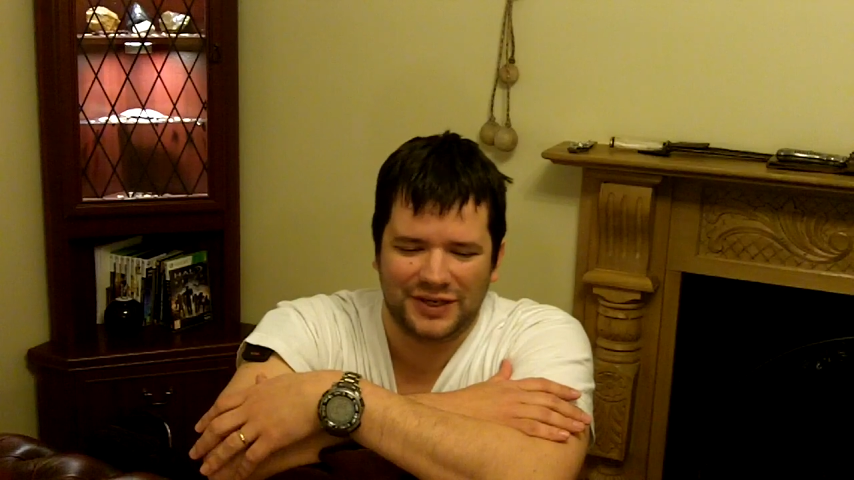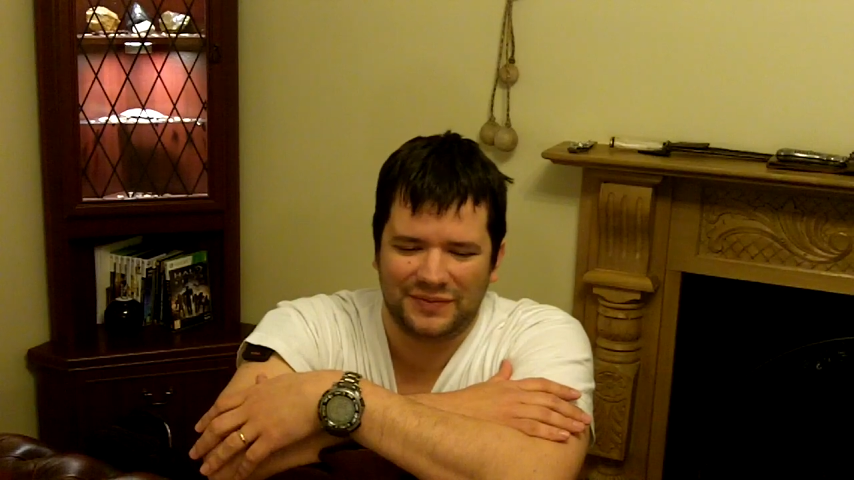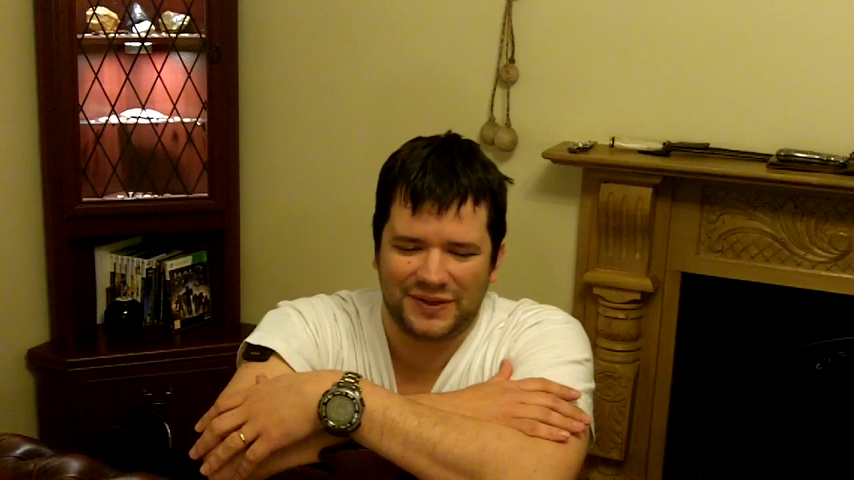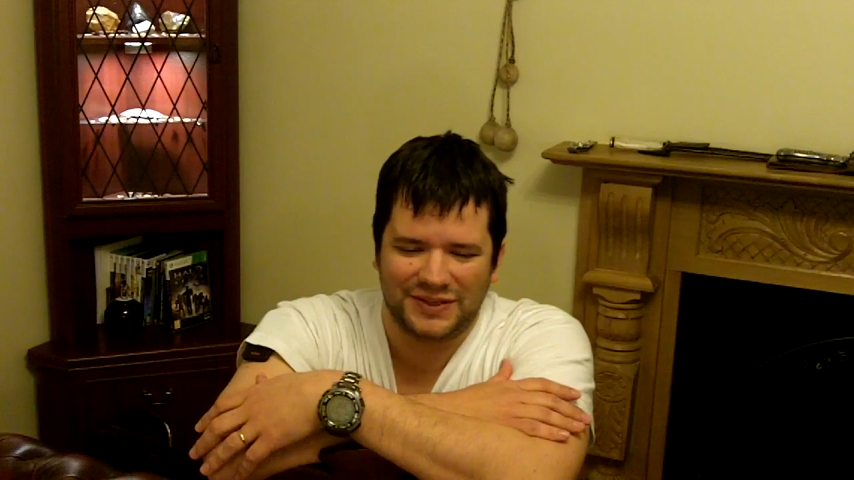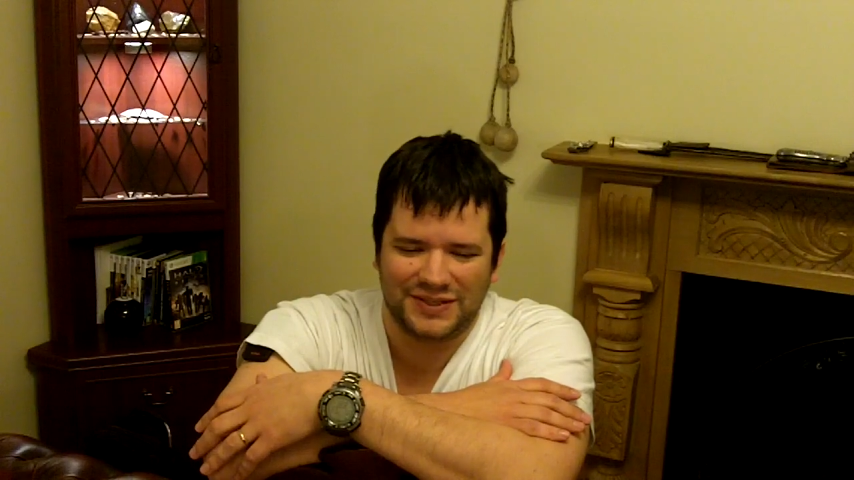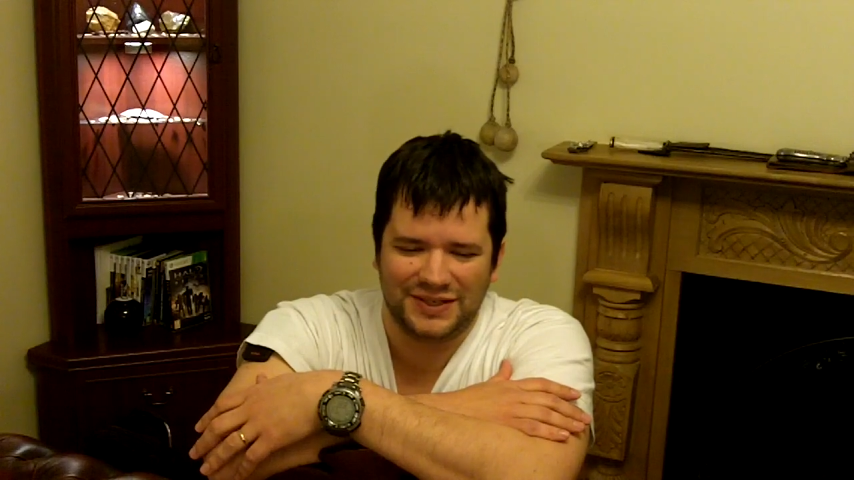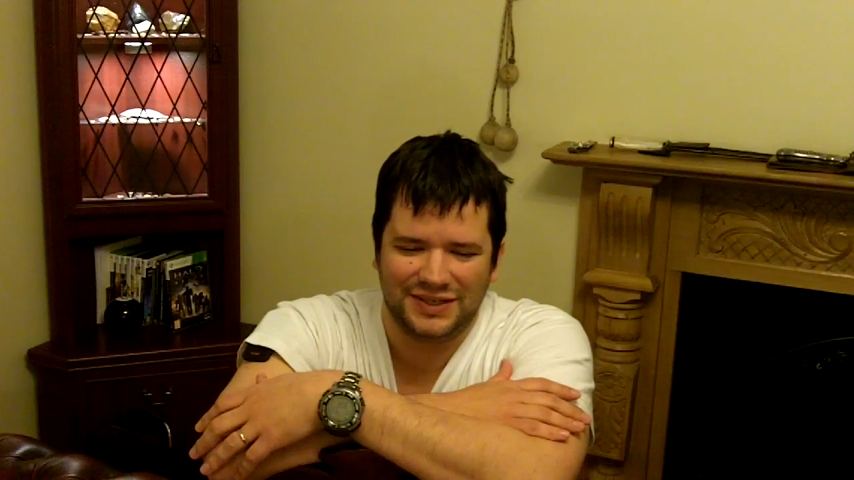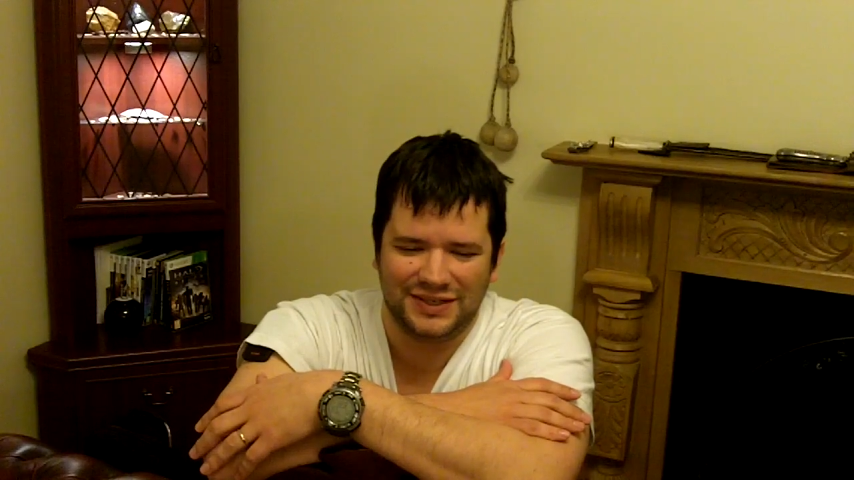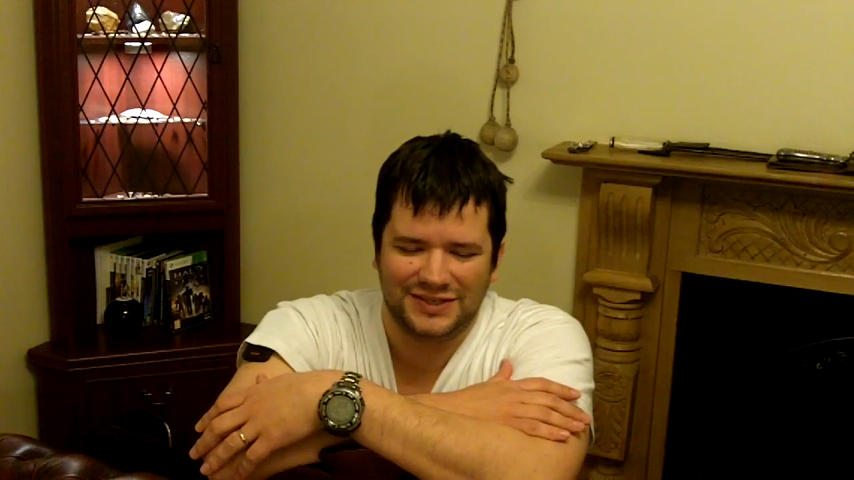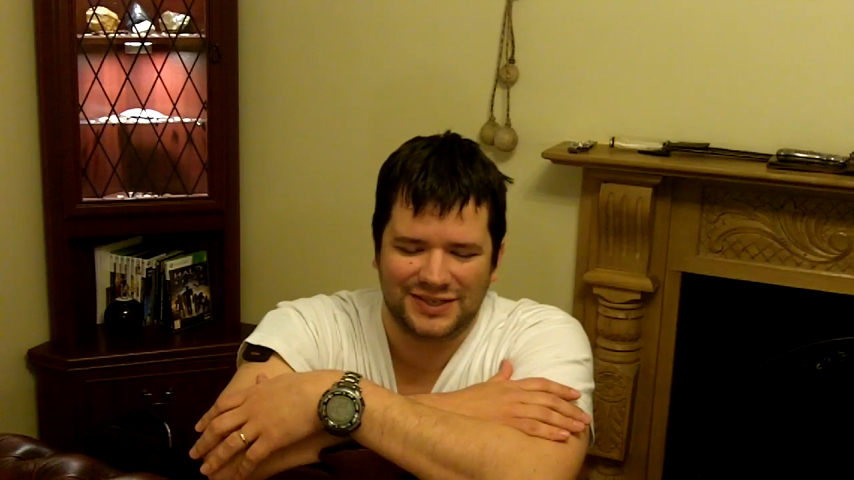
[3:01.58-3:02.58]
funny because
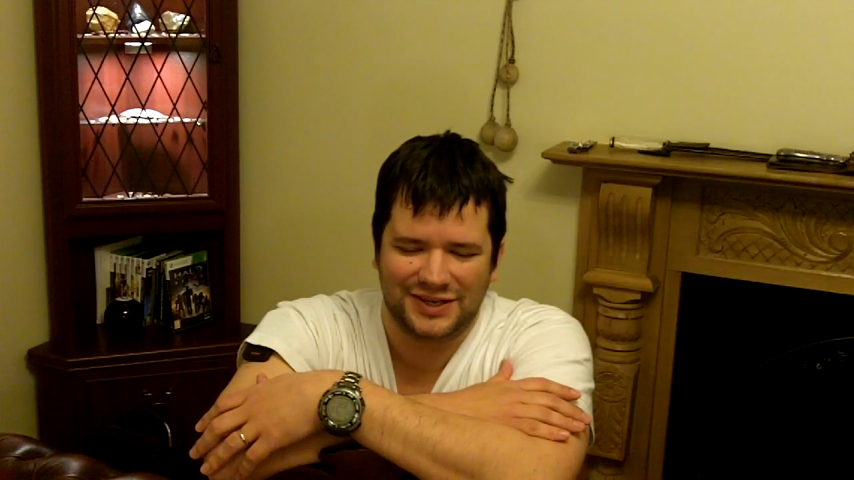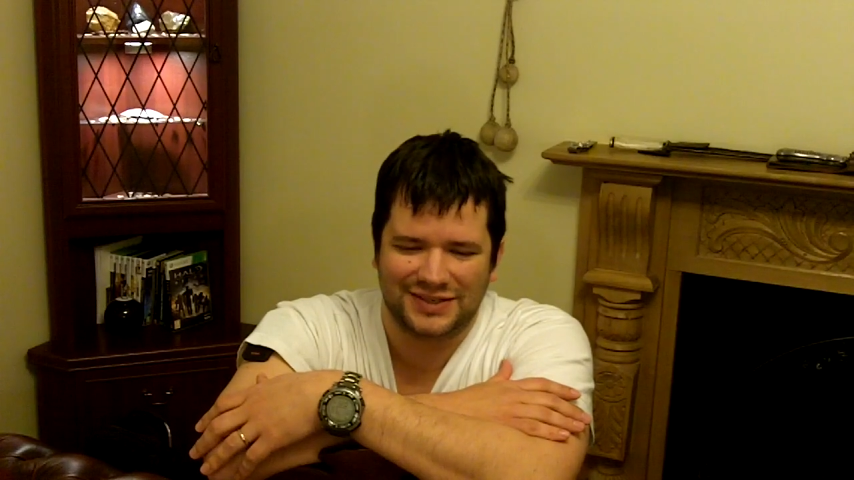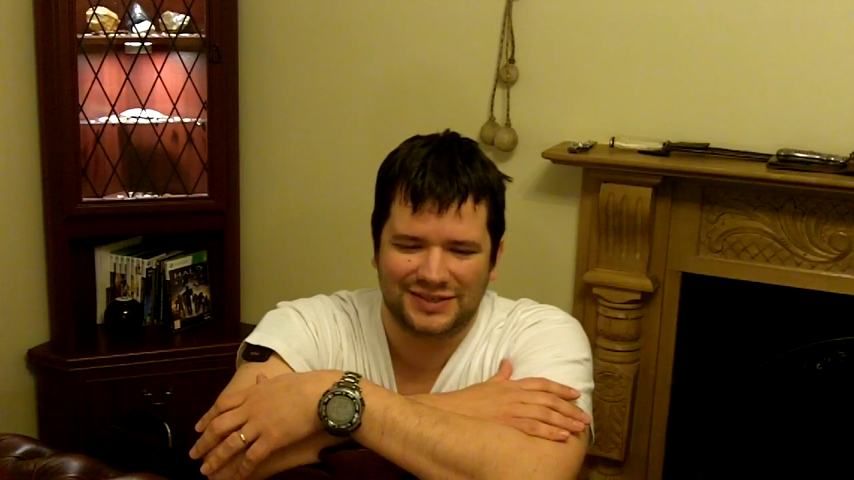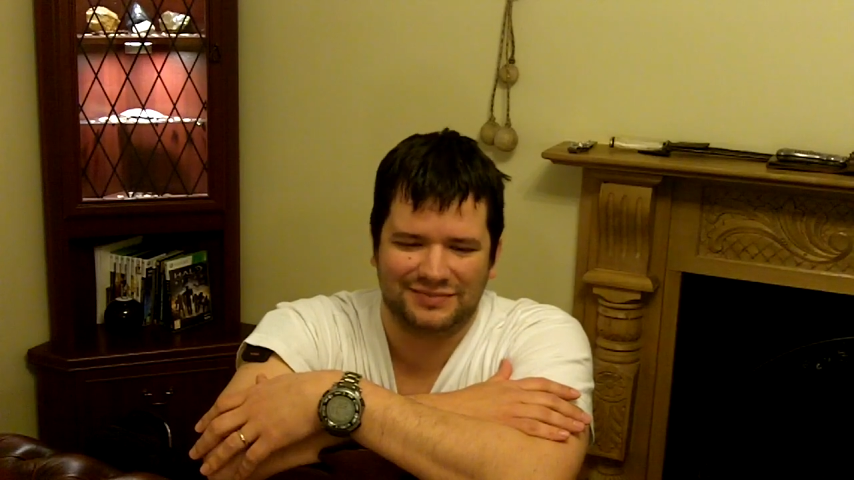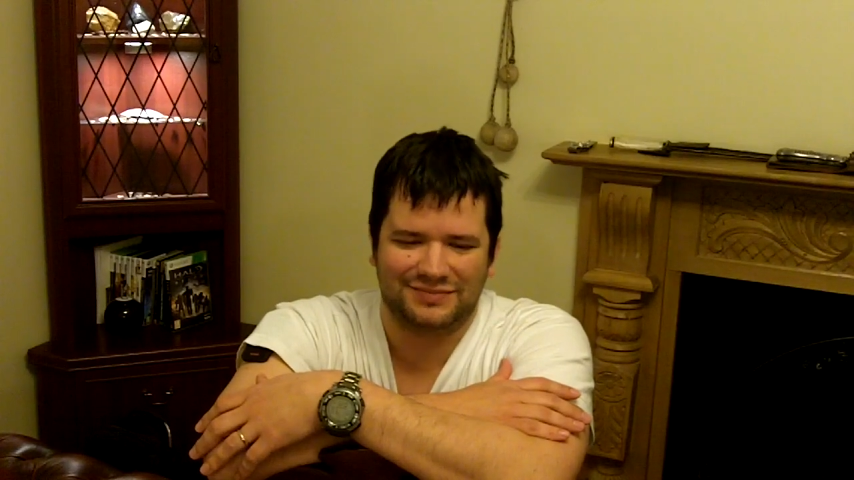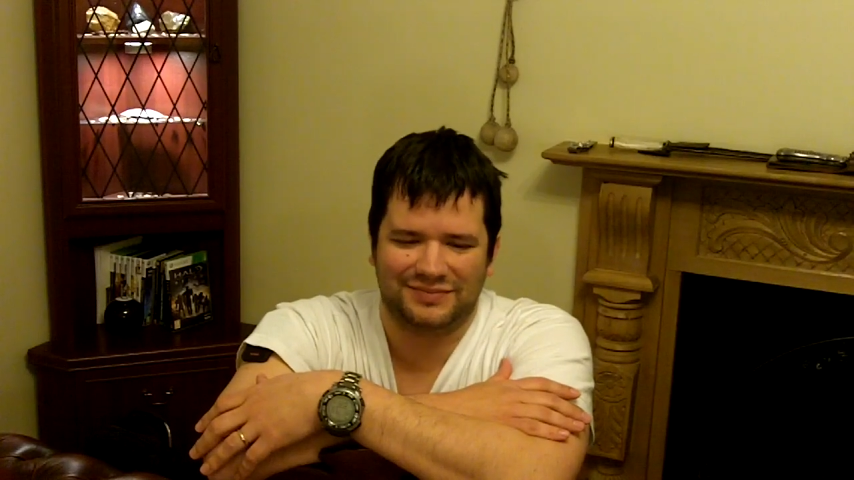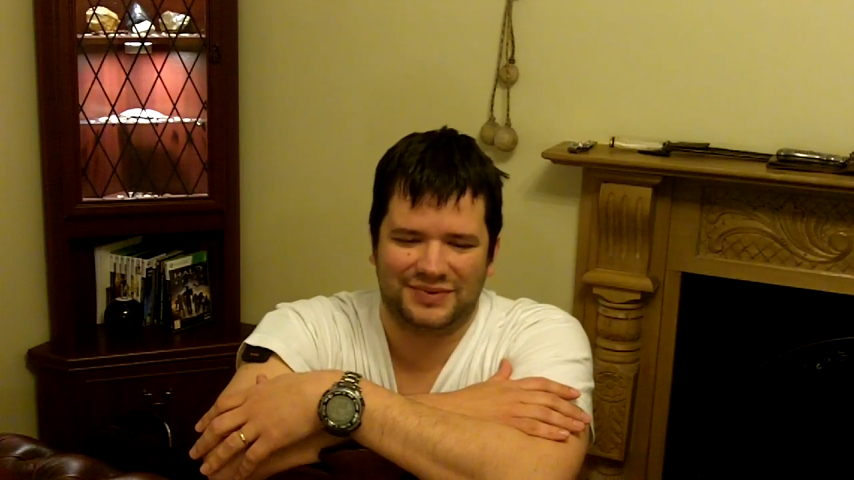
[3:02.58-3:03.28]
he started